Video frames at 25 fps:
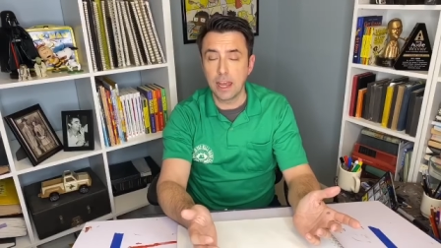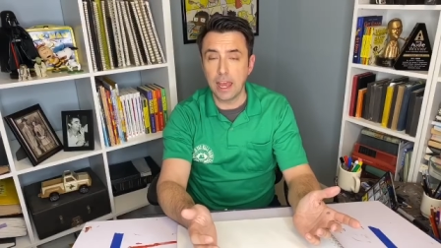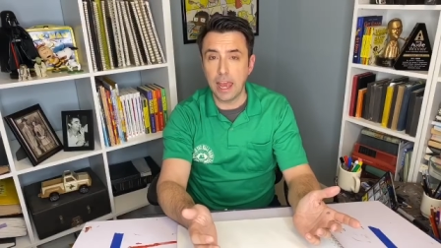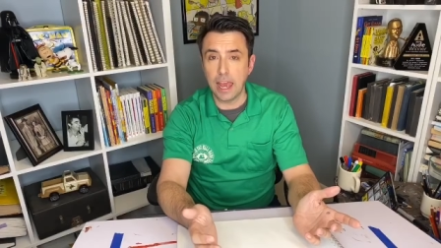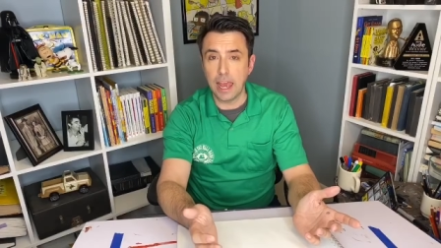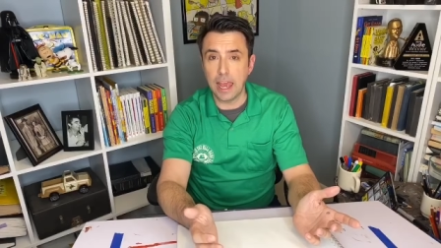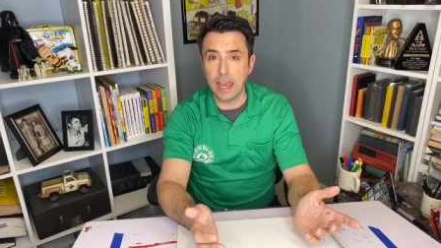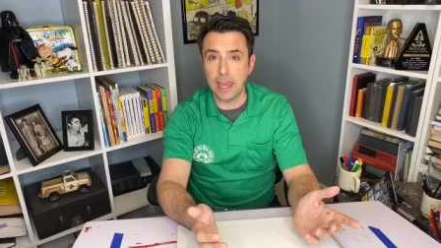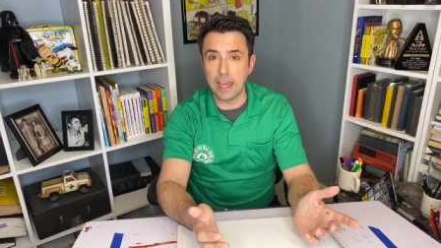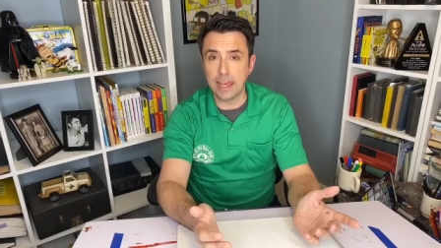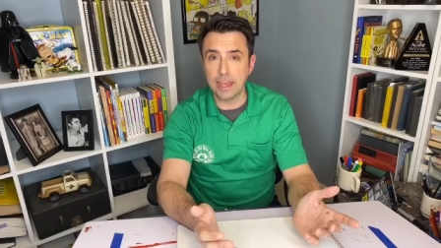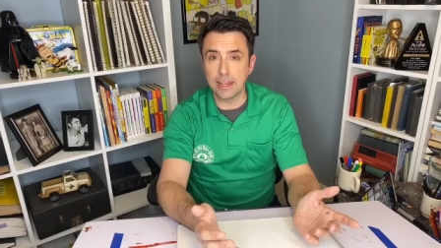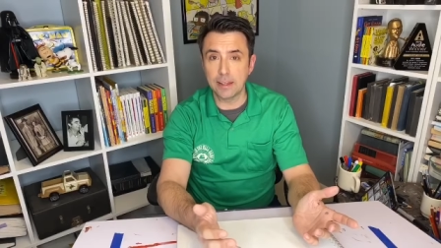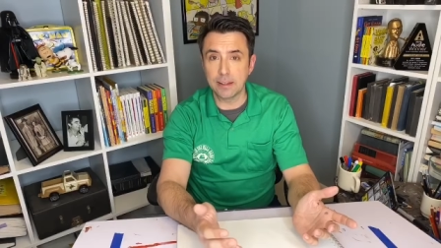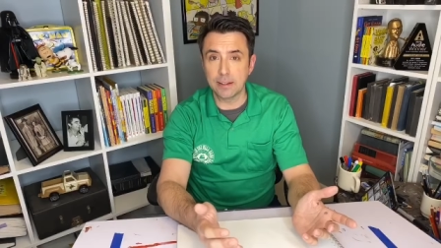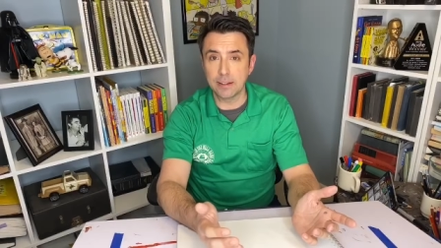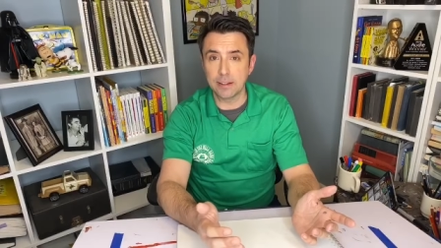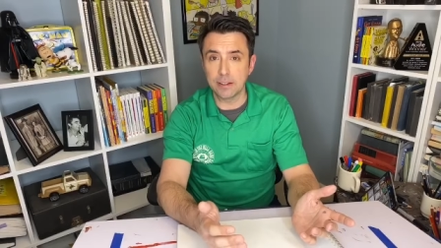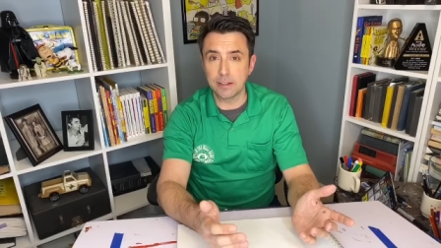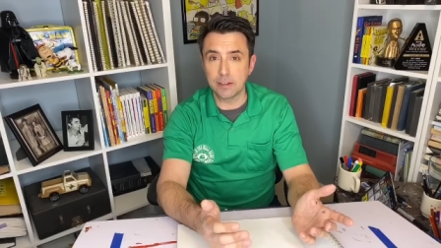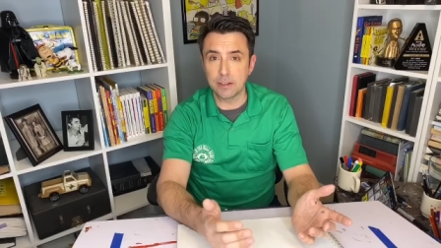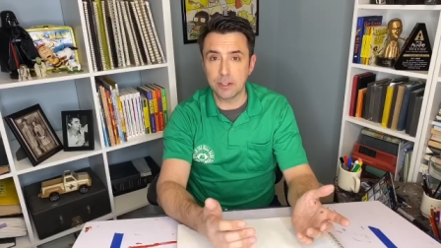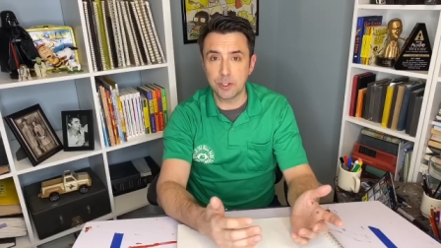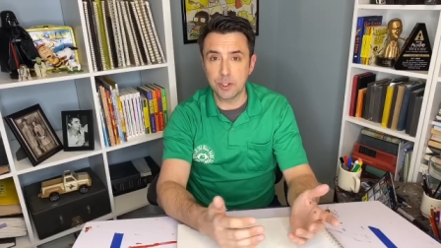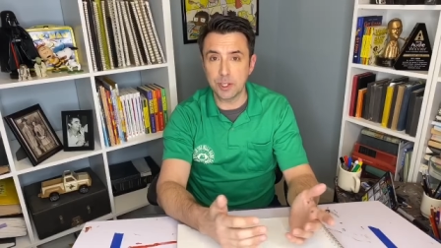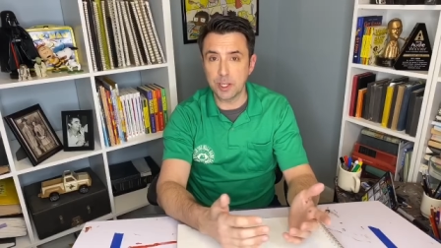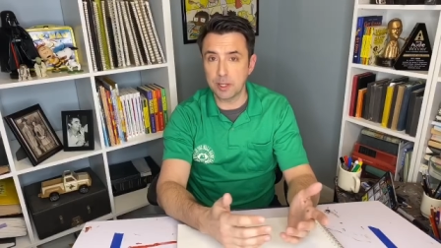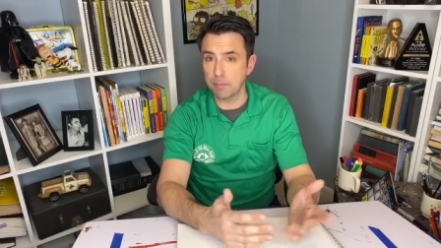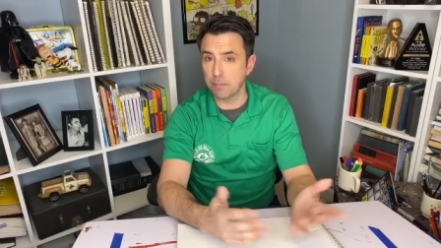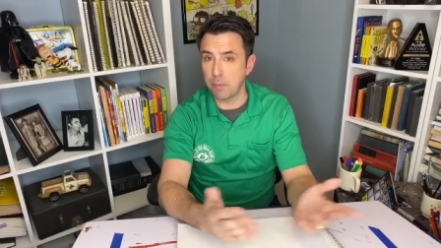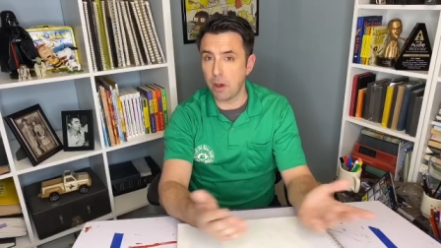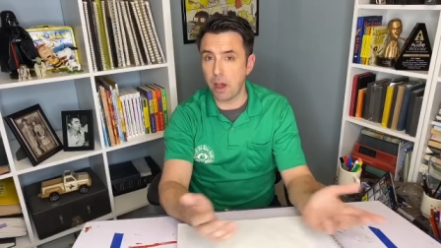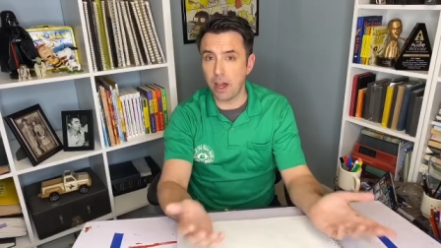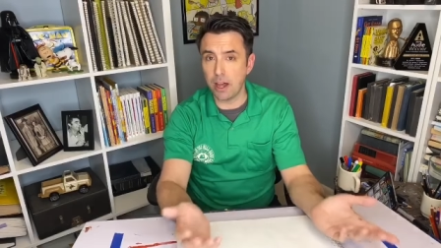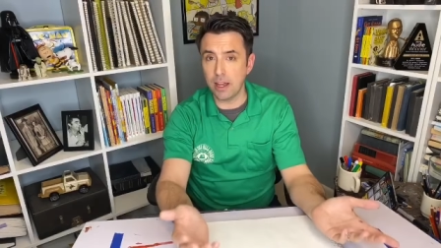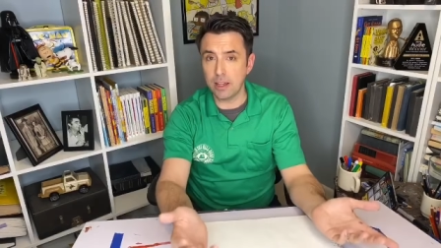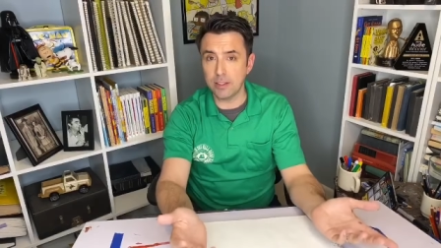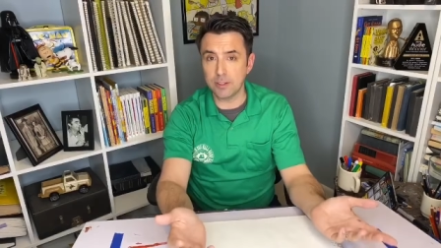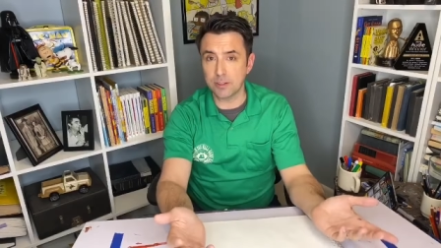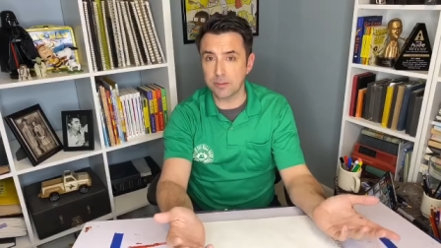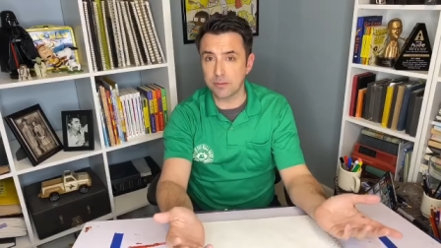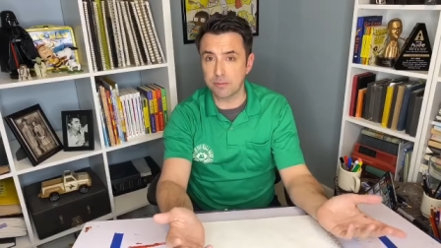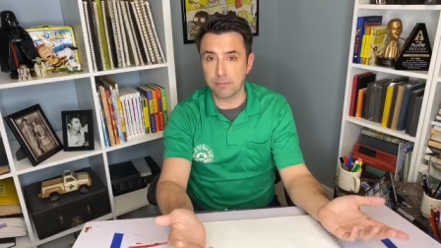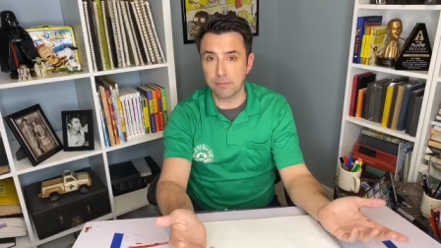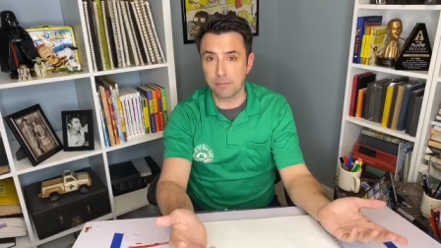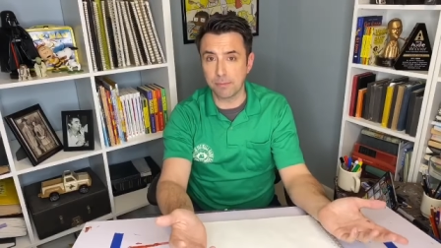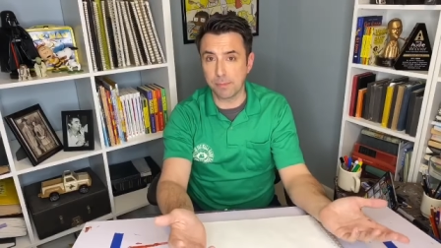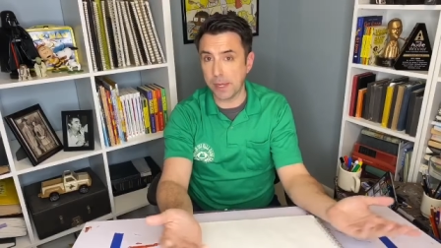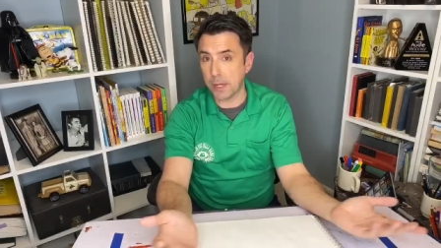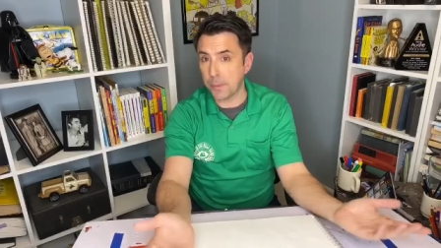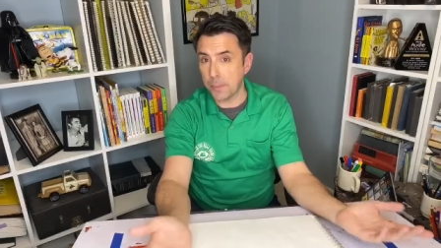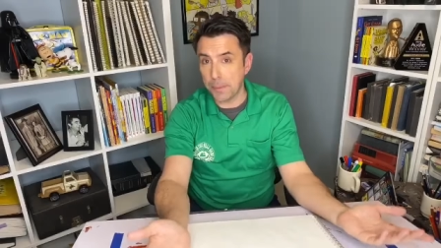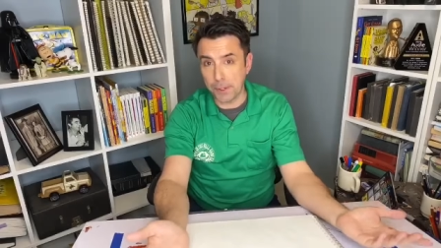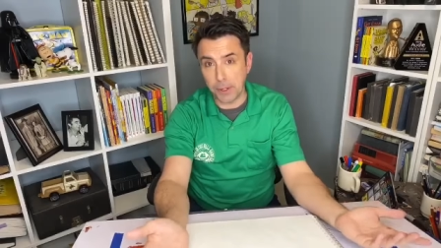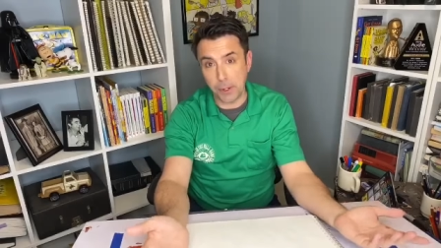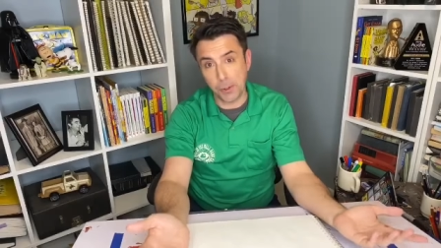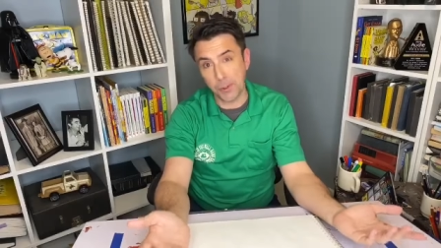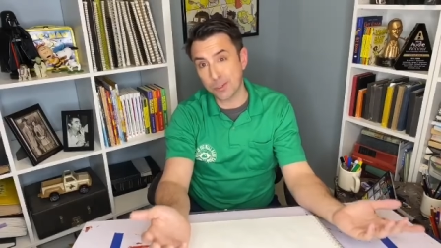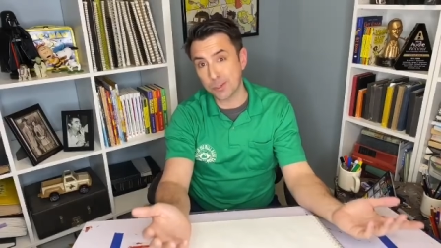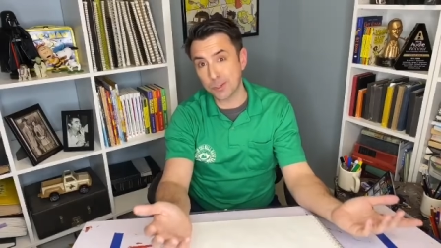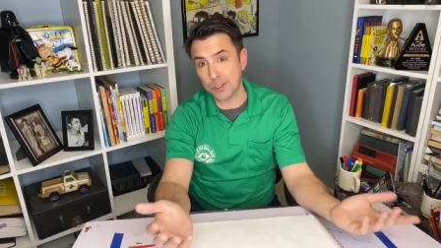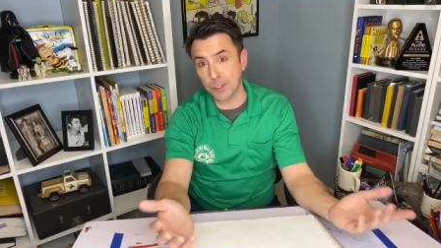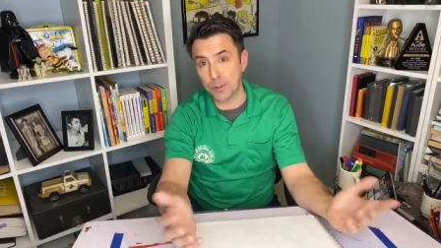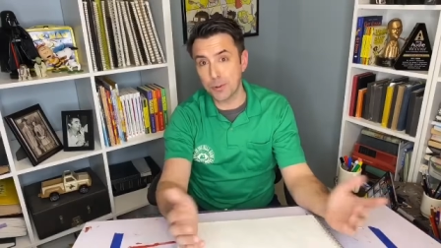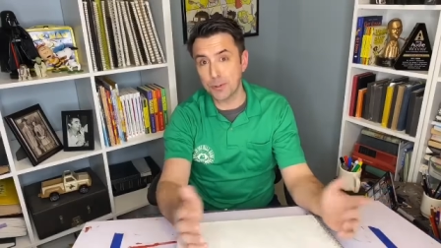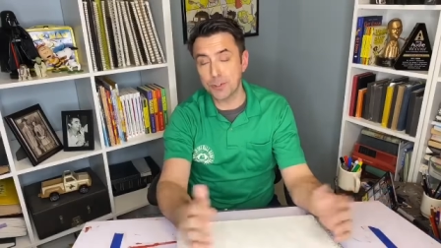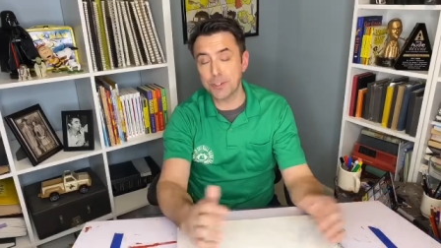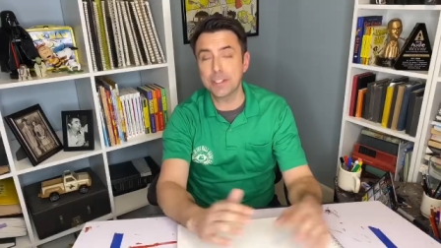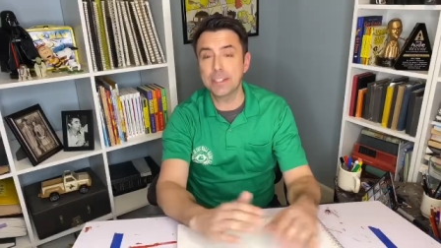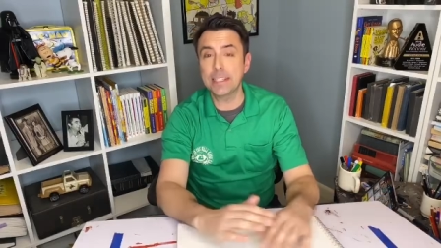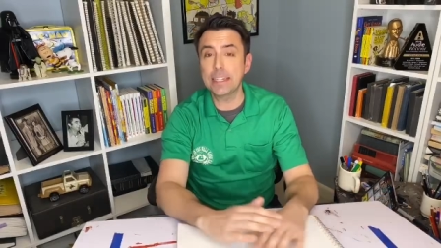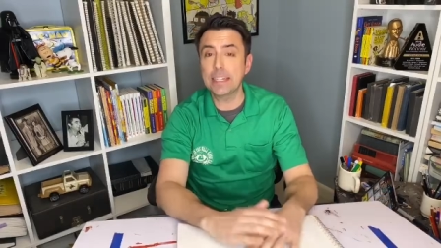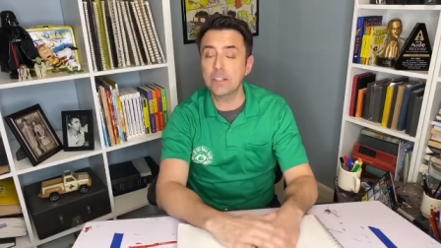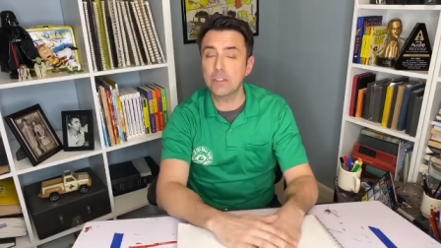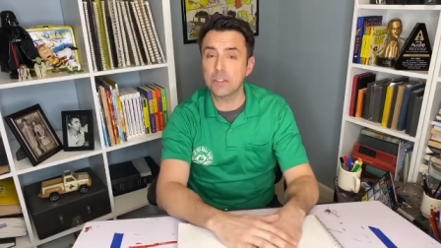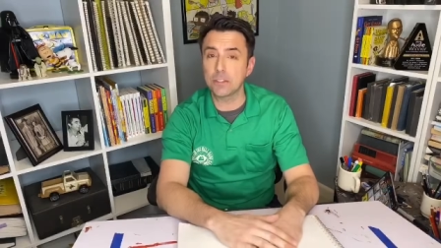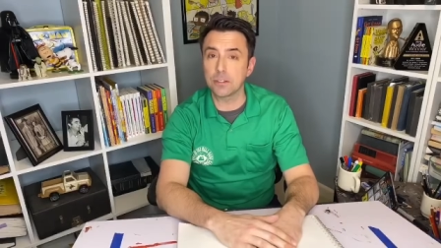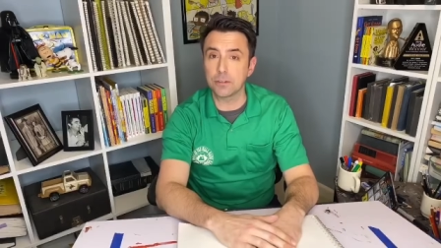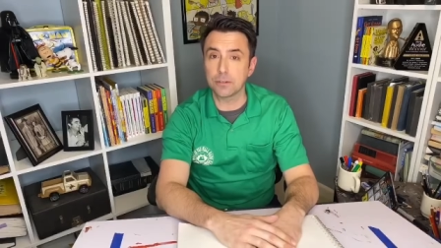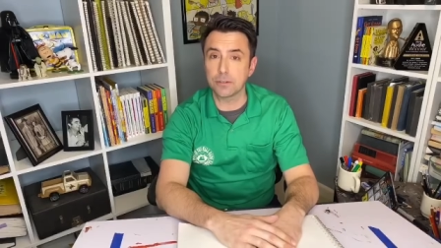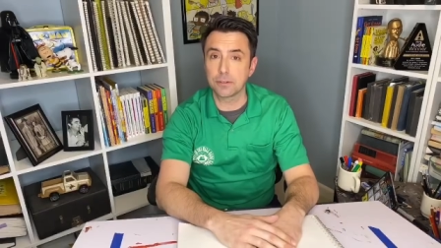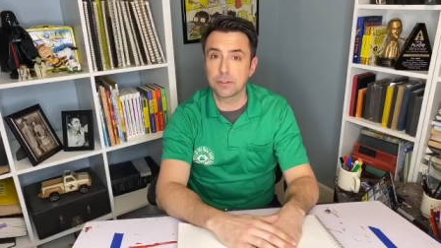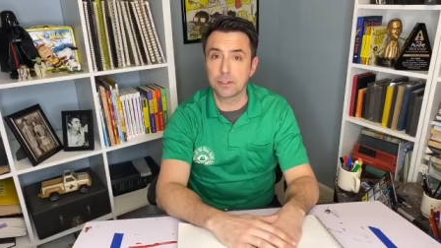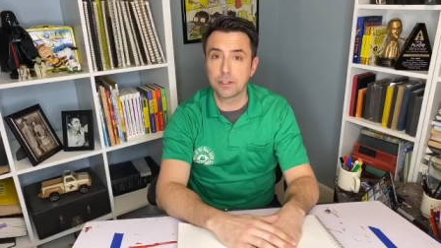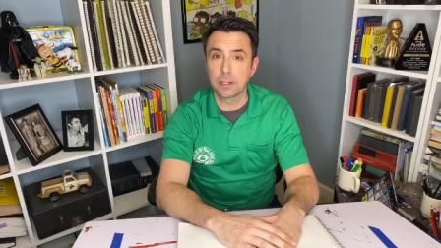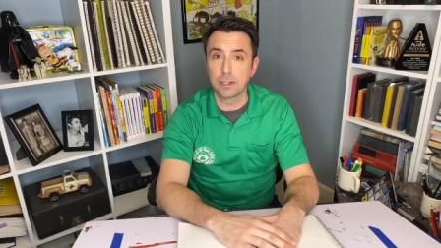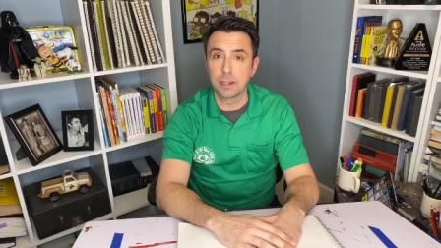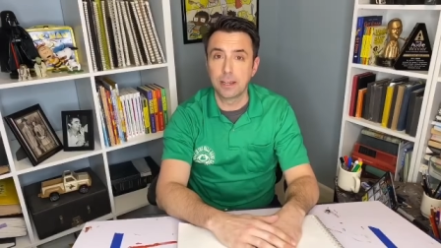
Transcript: and you can pause and make me go as slow as you need to.